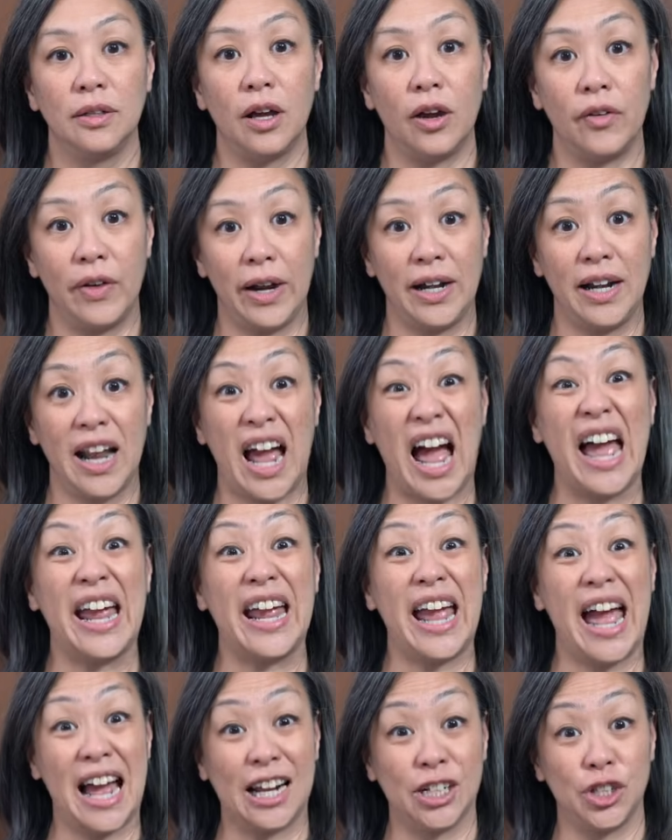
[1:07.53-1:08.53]
All right, I
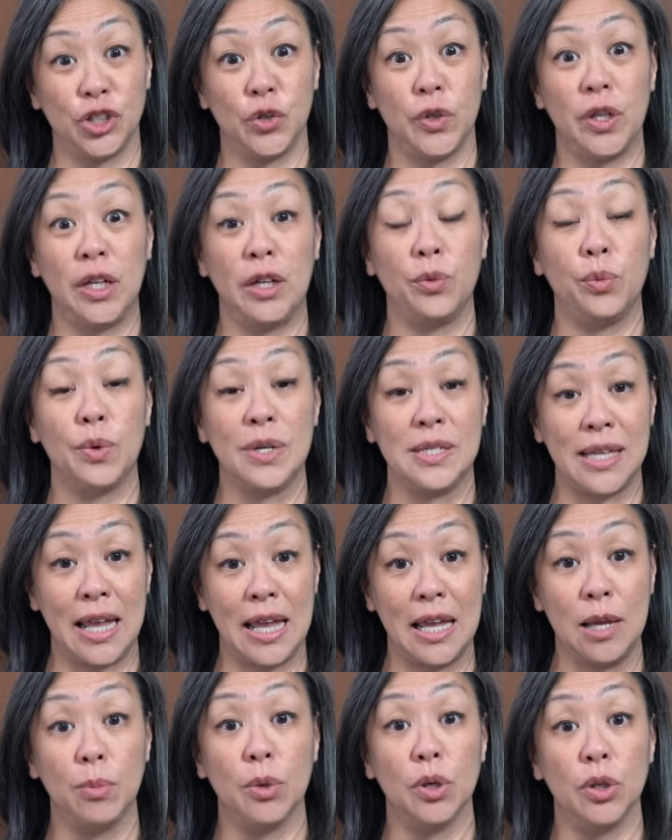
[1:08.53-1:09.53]
actually was
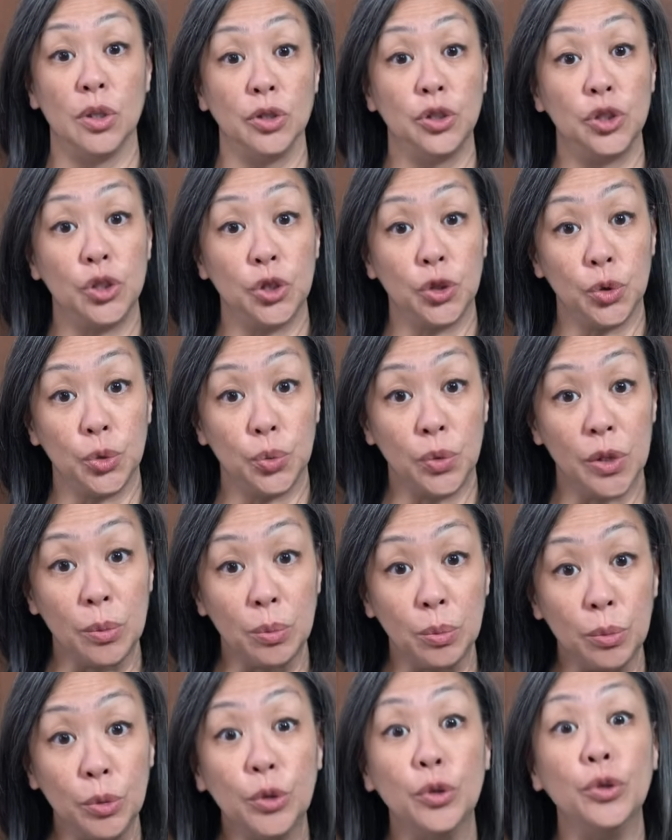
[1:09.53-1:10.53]
able to
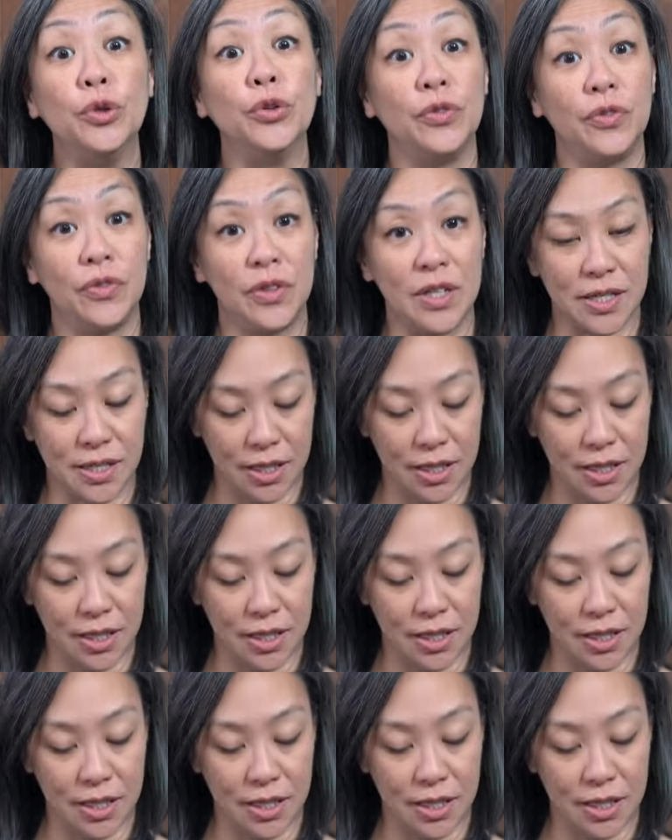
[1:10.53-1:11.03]
remove the